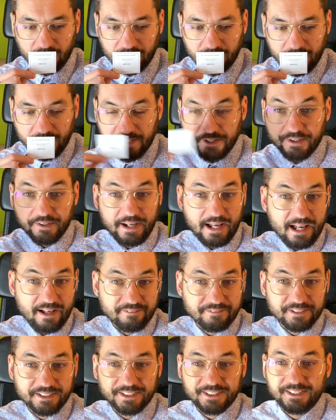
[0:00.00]
There you
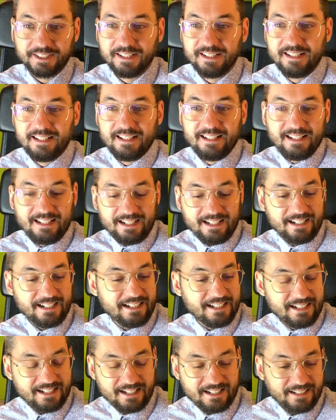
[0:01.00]
have it.
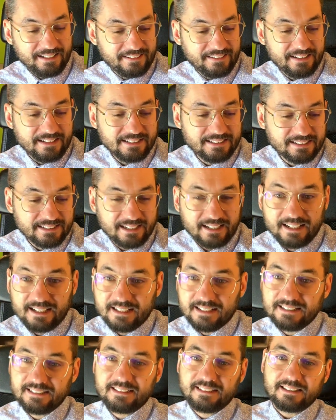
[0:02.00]
This
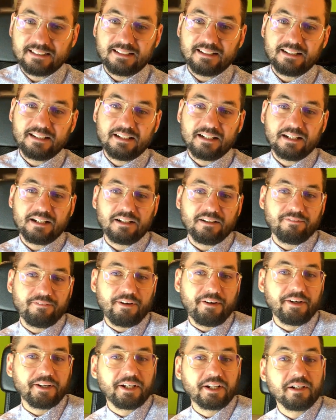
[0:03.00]
is
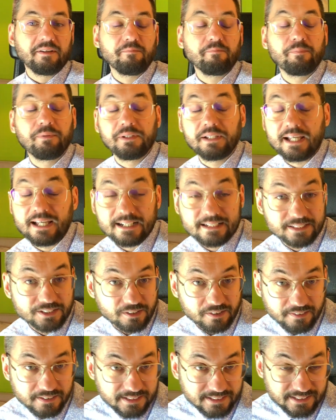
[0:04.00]
very complex
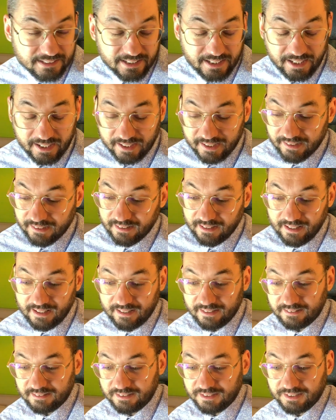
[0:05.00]
on the skin,
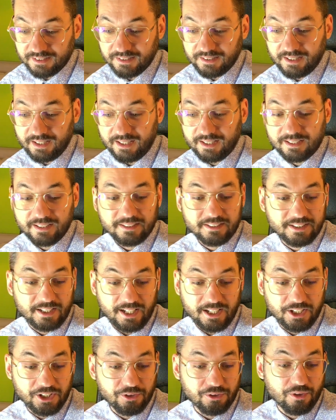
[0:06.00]
and it can
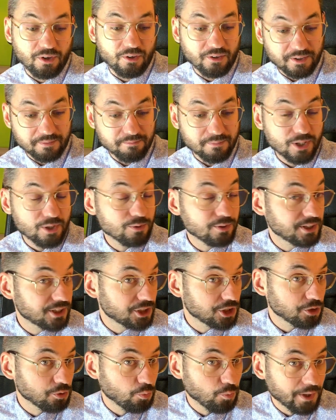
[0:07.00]
take you on a
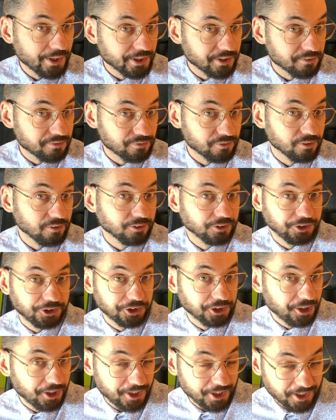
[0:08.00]
most wonderful
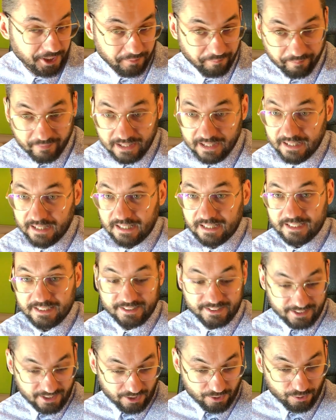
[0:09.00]
journey.
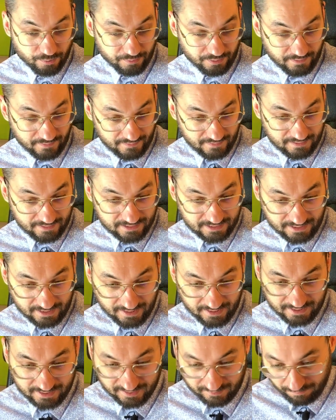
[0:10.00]
So this
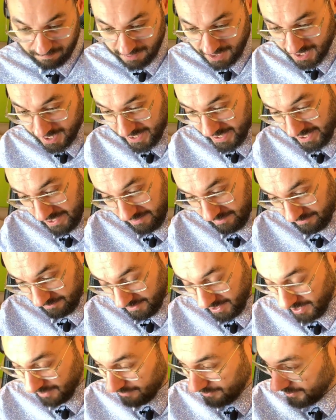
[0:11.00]
is my
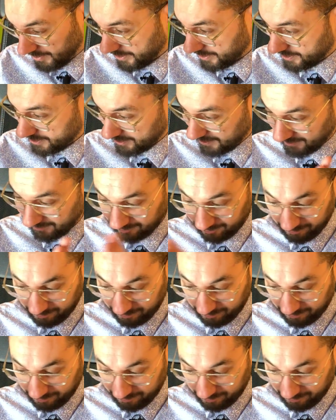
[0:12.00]
favorite